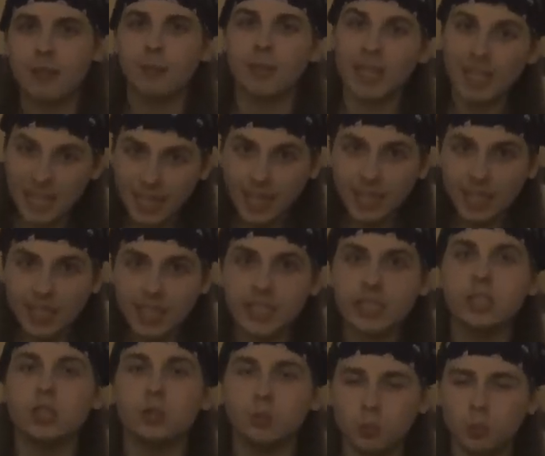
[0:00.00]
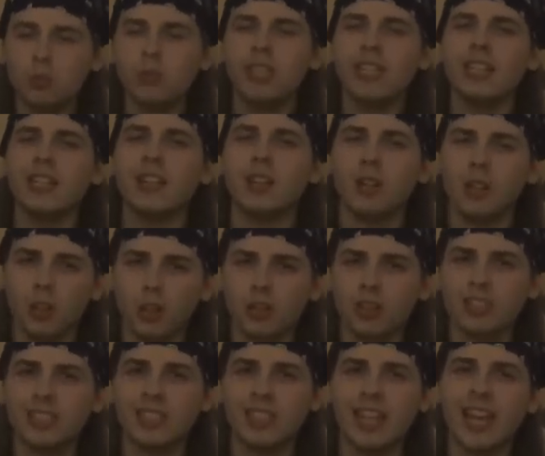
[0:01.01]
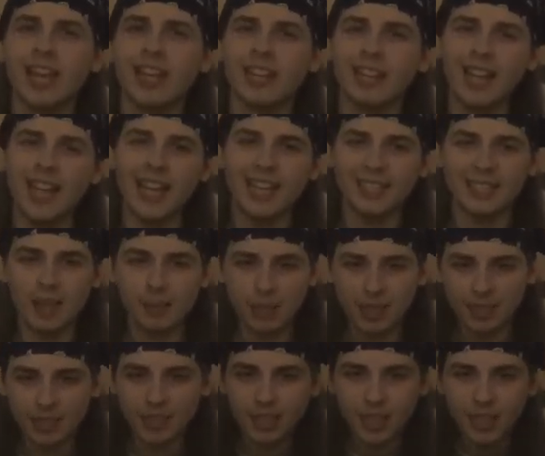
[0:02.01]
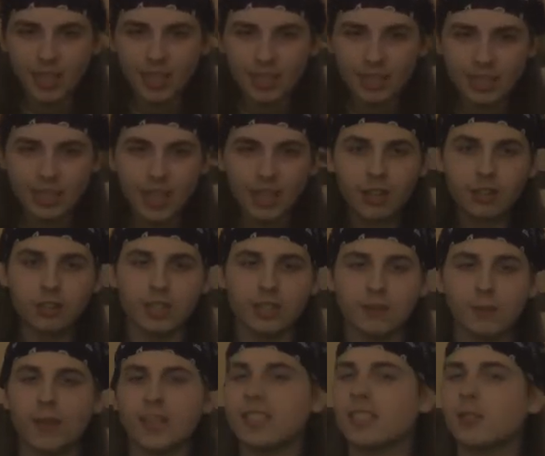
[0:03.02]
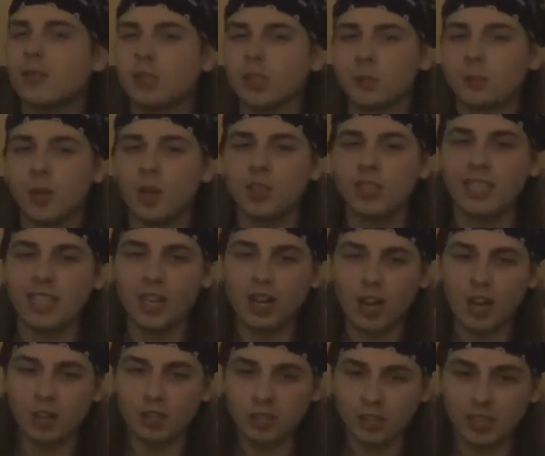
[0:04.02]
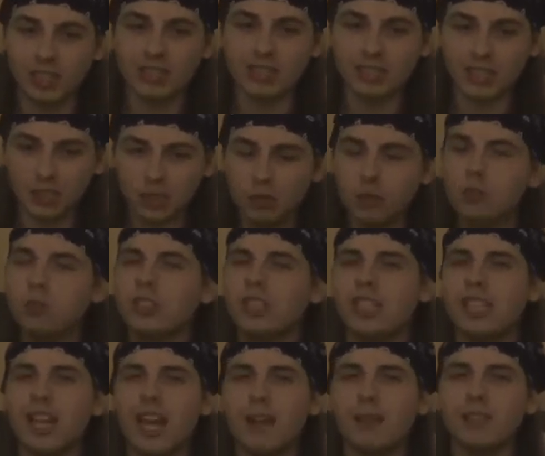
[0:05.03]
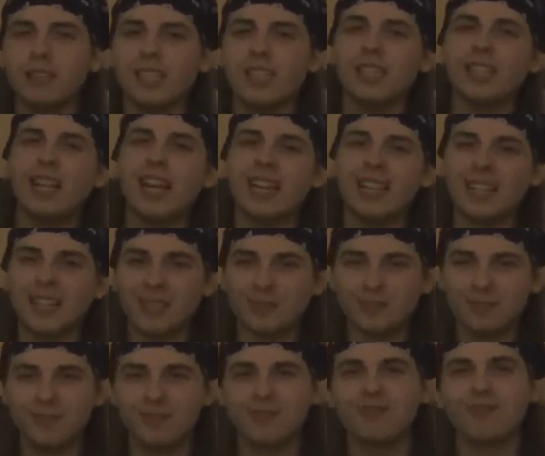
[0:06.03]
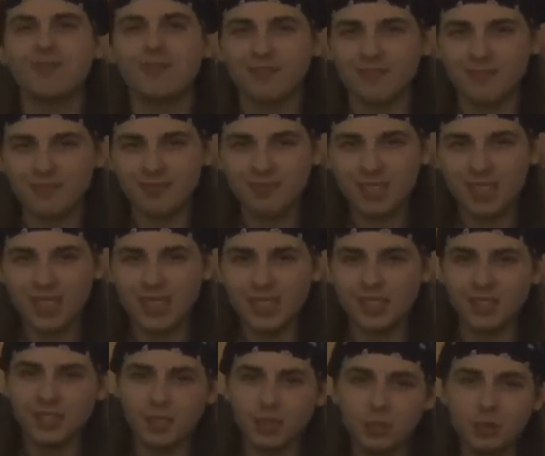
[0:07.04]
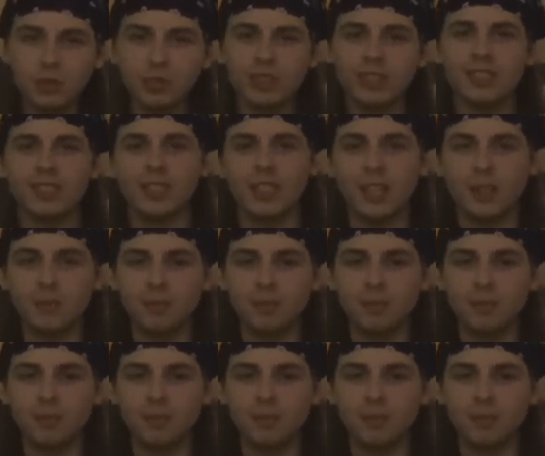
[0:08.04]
but here he truly looked like Lex. I mean, not only the fact that he was bald, also his suit and everything, like his suit,